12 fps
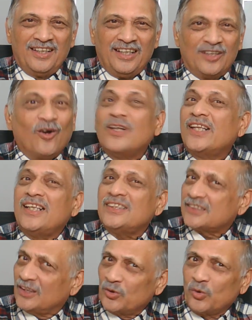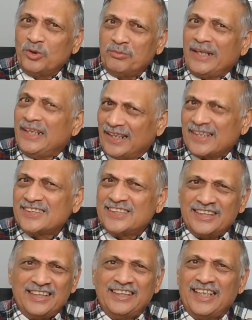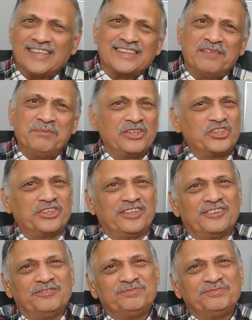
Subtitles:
And all that is controlled by electricity, as I mentioned.